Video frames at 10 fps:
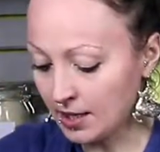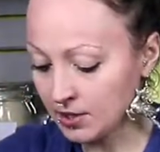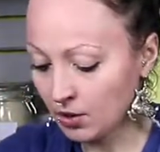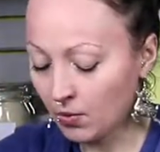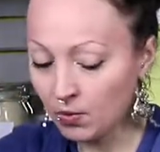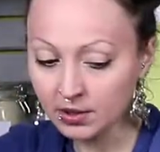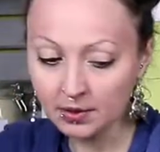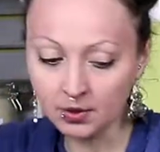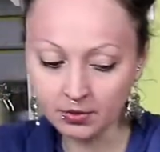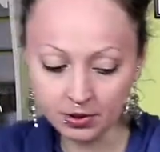So what
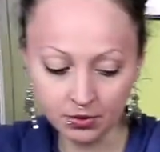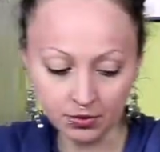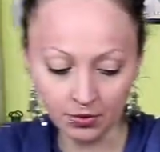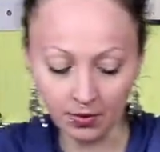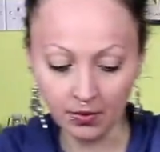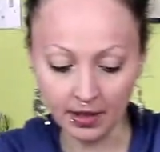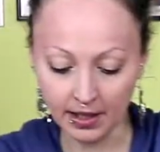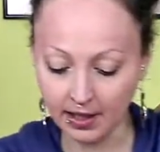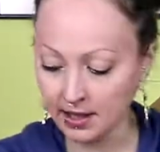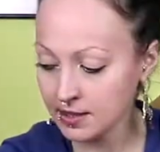I'm going to do
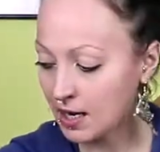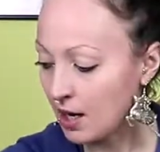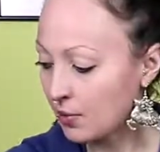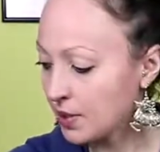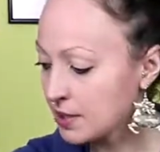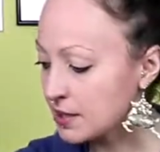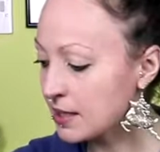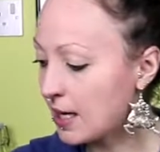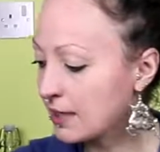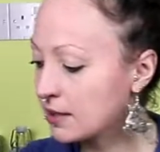is I will
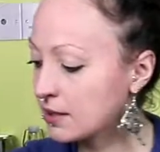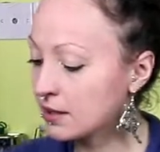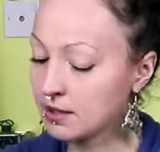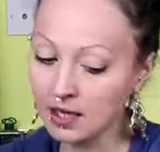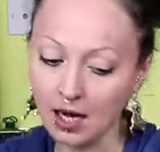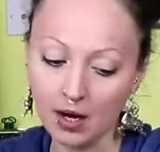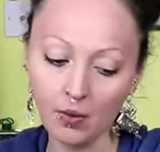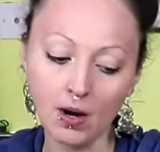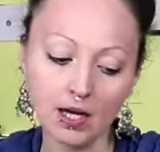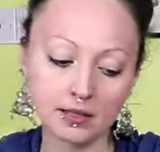start
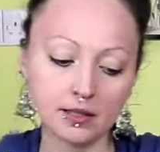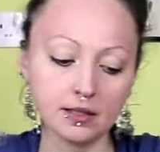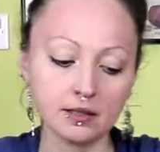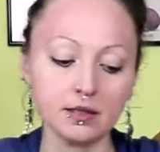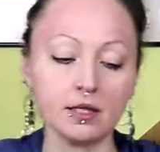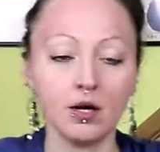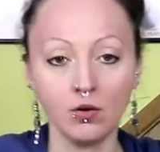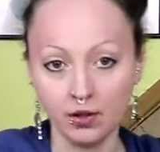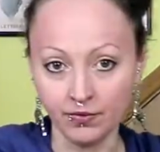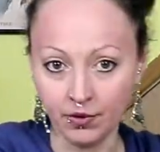now adding the
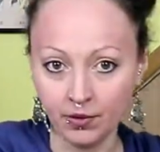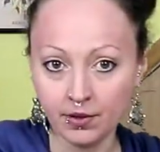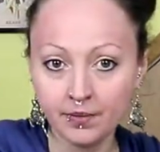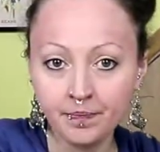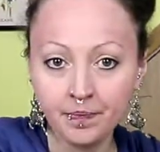olive oil,